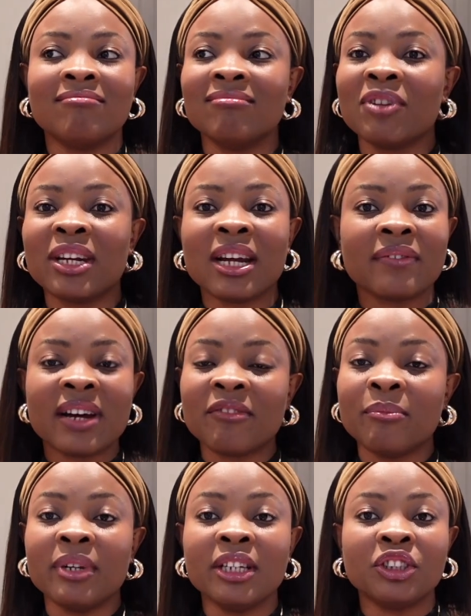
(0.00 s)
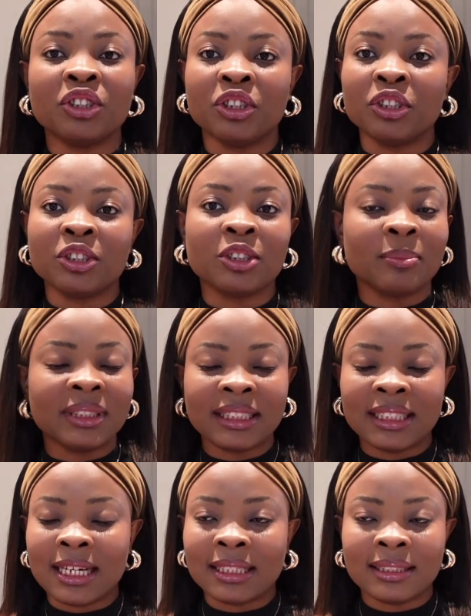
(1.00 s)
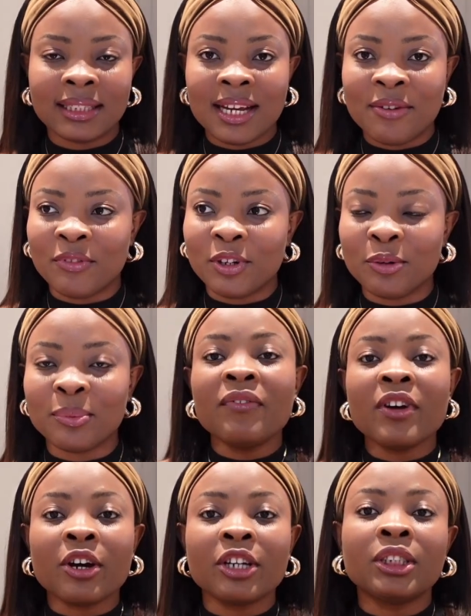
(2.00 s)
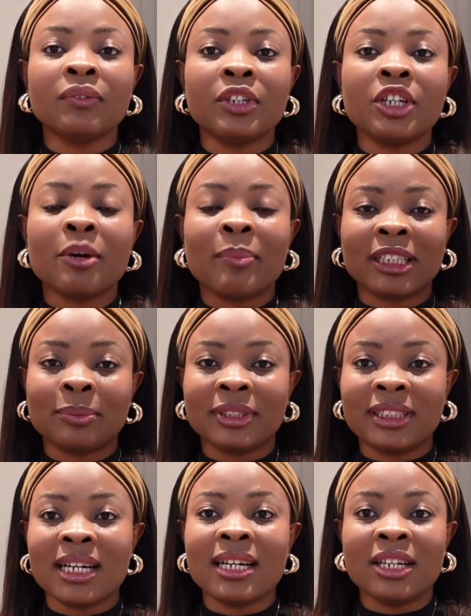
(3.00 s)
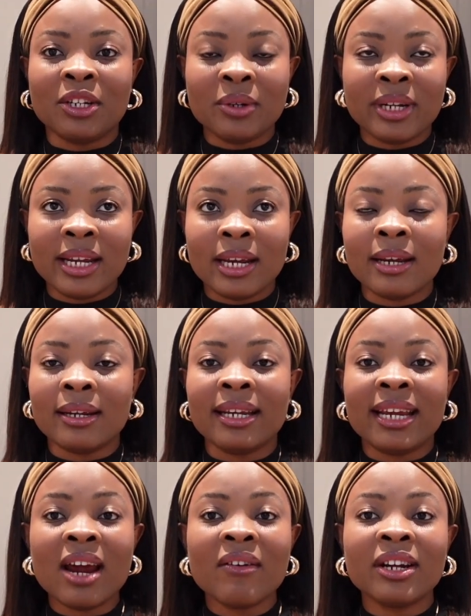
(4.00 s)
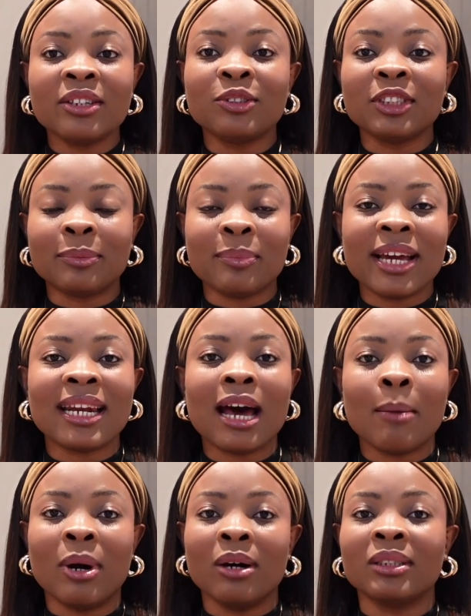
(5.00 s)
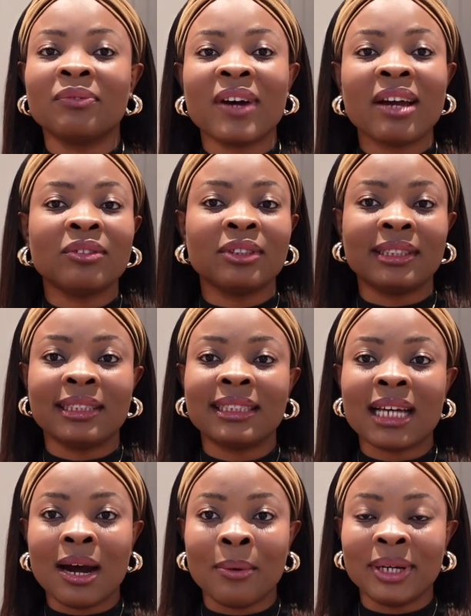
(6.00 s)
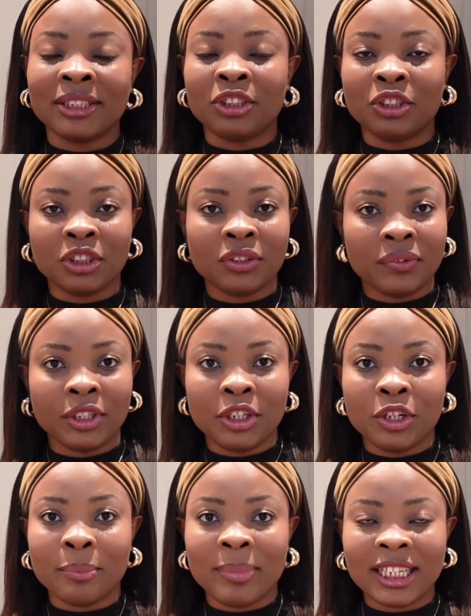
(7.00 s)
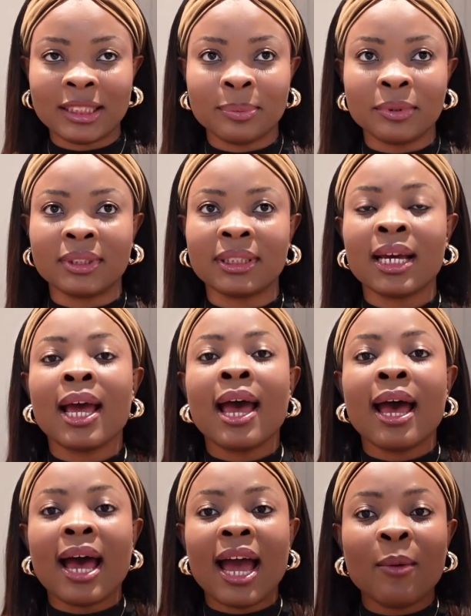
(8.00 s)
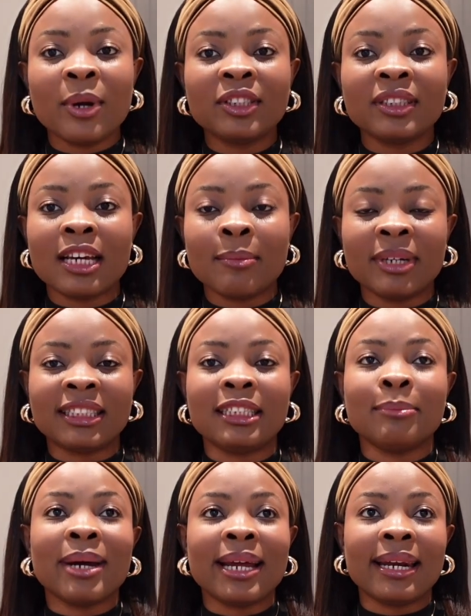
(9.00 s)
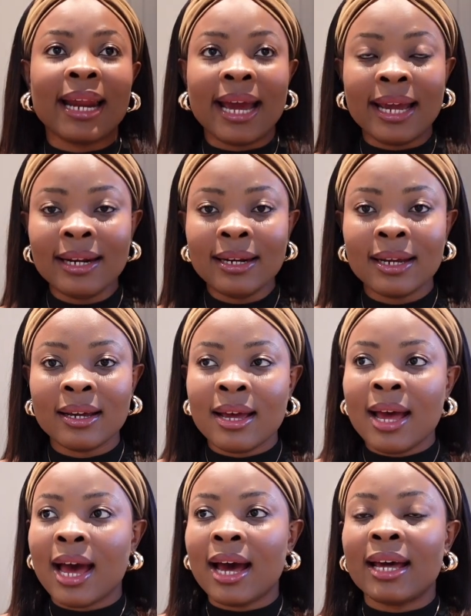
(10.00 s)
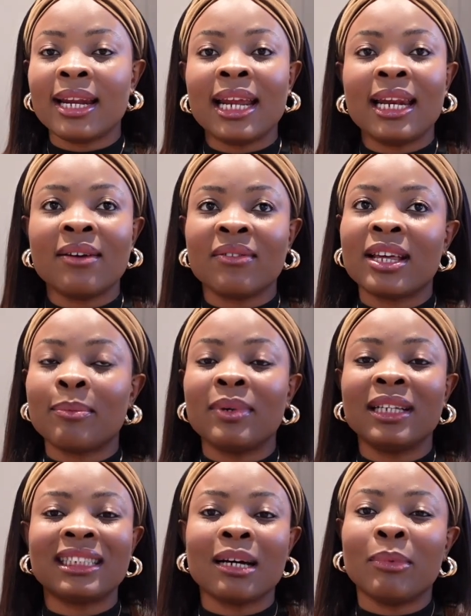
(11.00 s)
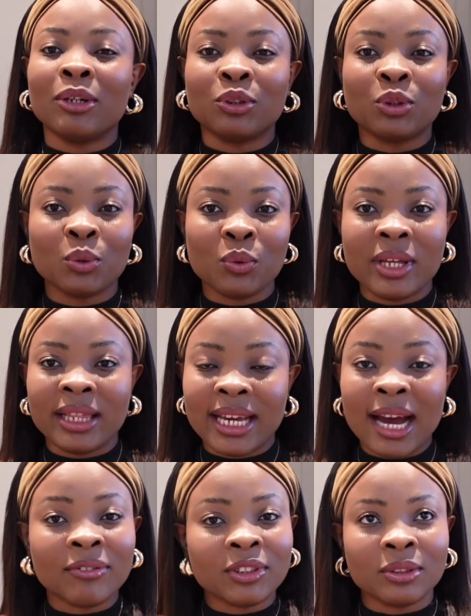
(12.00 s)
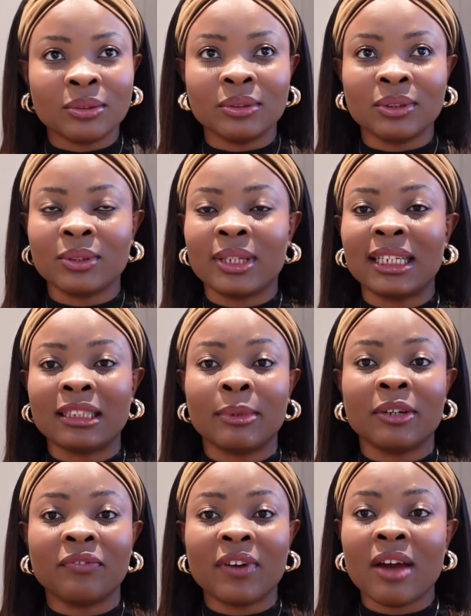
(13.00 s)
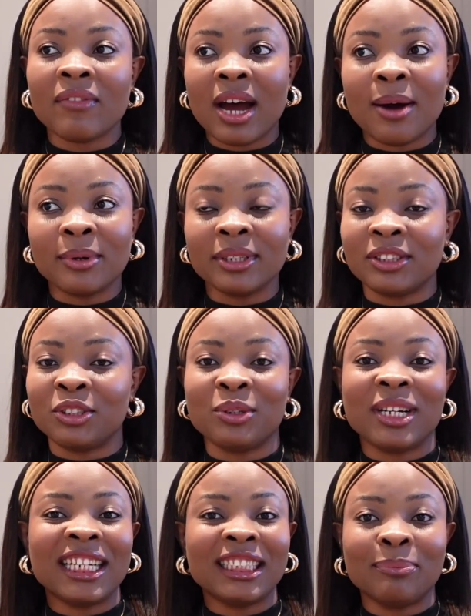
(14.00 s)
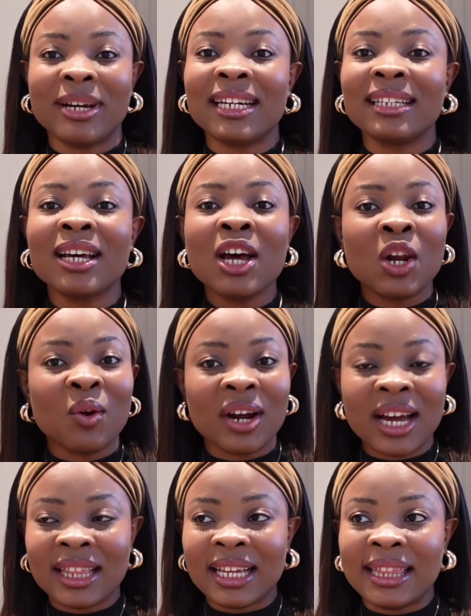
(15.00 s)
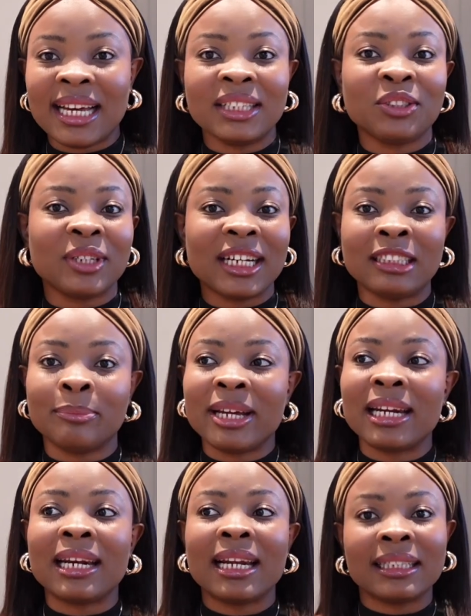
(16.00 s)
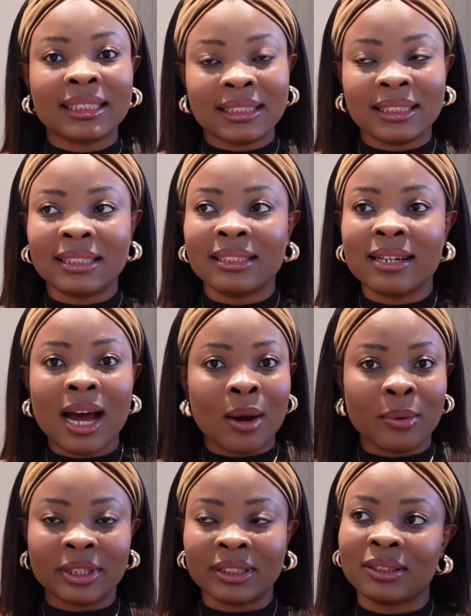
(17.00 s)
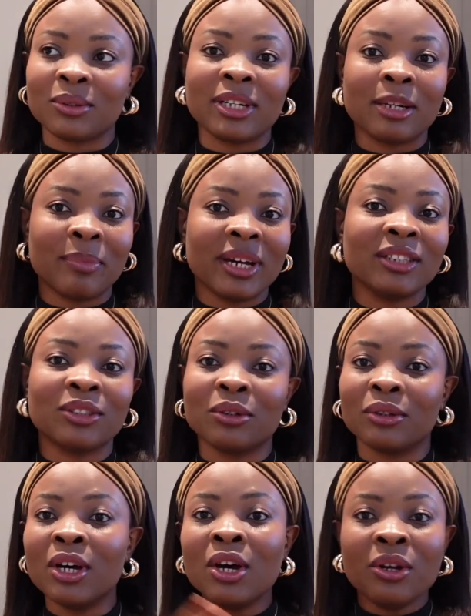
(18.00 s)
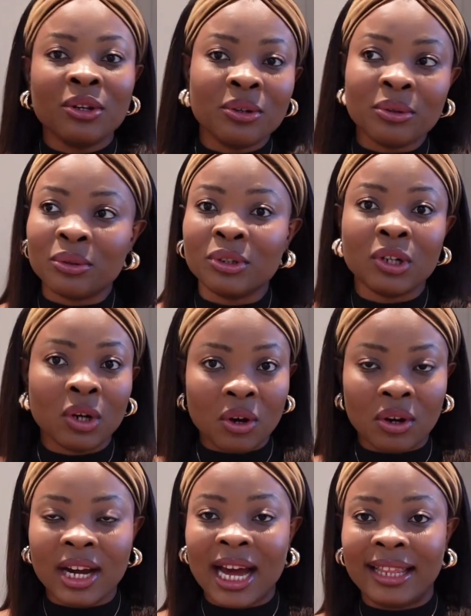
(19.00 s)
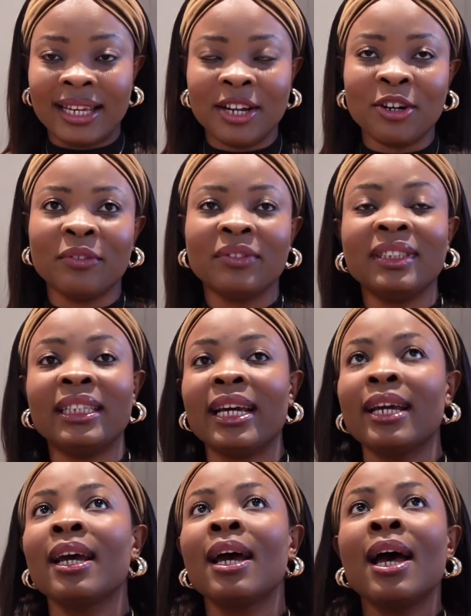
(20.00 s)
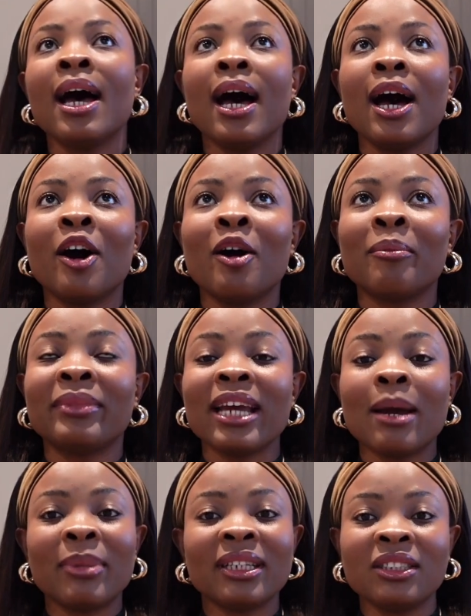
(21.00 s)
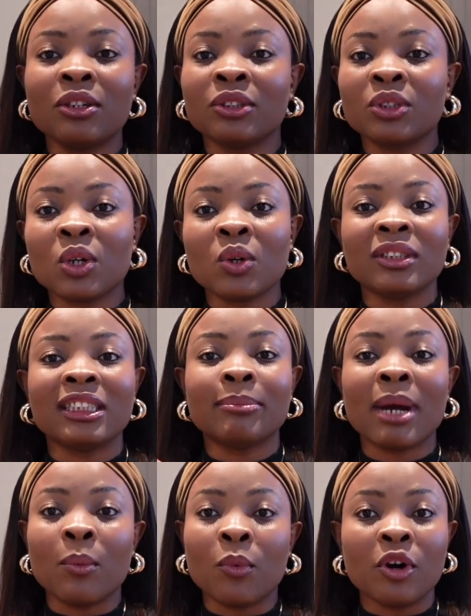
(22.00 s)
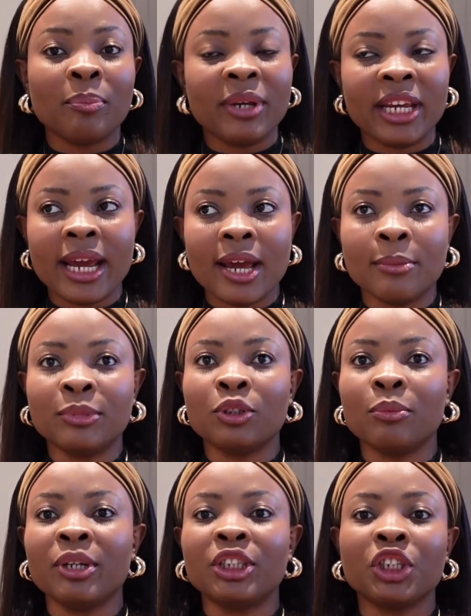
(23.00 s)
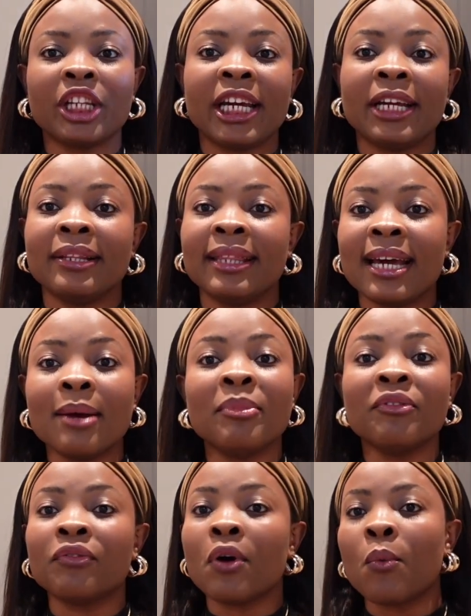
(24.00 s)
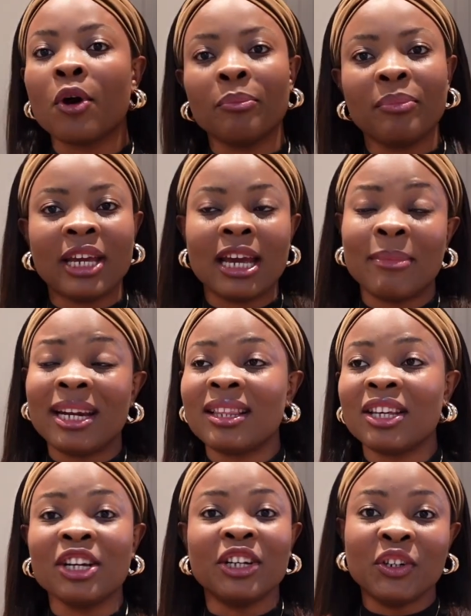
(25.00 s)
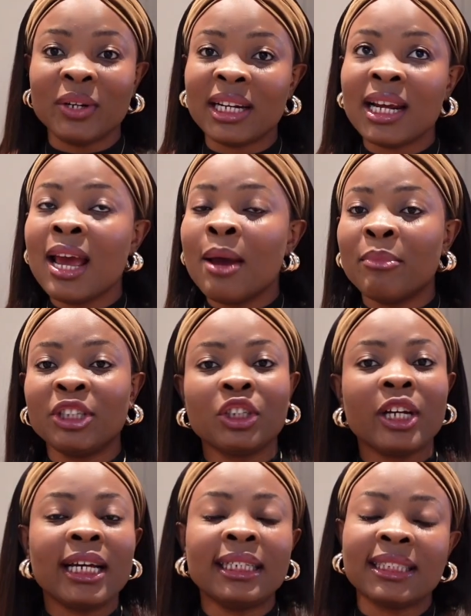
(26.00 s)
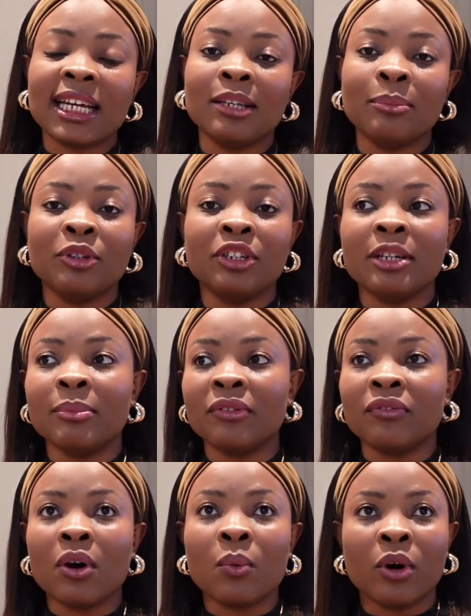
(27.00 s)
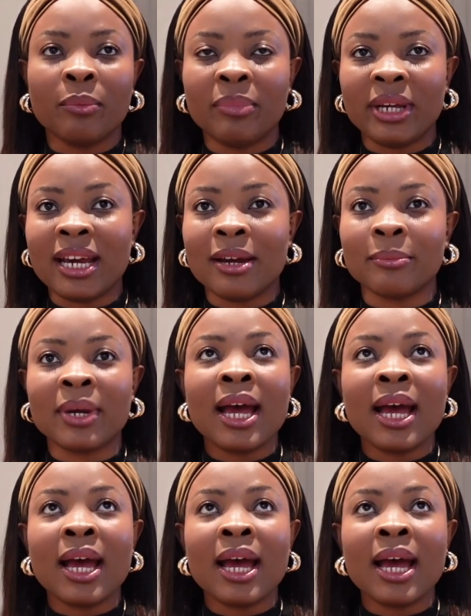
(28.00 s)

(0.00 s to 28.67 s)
under 5 minutes, you're done submitting that envelope. If you're going to renew your passport here in the UK, get ready to spend about 5 to 6 hours just renewing your passport. I went to the embassy by 9 and I left that place about 2 in the afternoon. So that's about 5 hours. You can spend longer than that, you can spend less hours. So it depends on, you know, your luck at the end of the day. The embassy also closes by 1 p.m. So make sure that you're there before 1 p.m. Anything you're doing, make sure you're inside the building before 1 p.m.